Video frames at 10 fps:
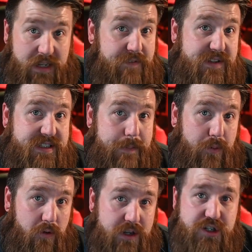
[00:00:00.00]
If it's a
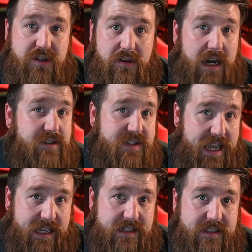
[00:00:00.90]
parishioner, I'll
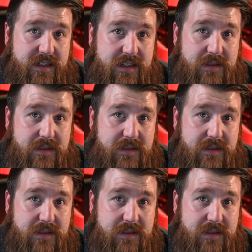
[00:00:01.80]
take it."